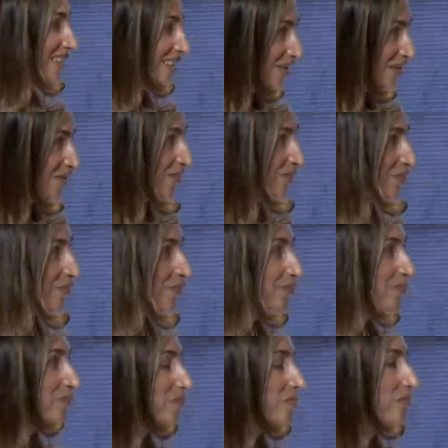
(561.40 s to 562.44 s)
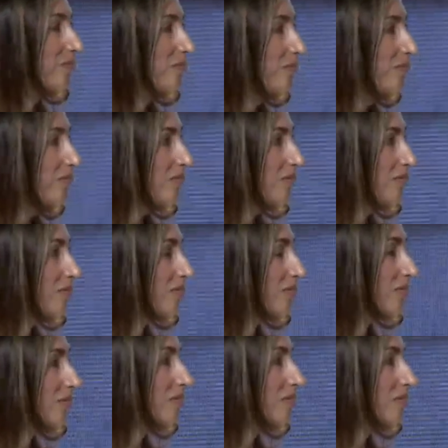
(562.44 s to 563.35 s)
Yeah, I mean, for any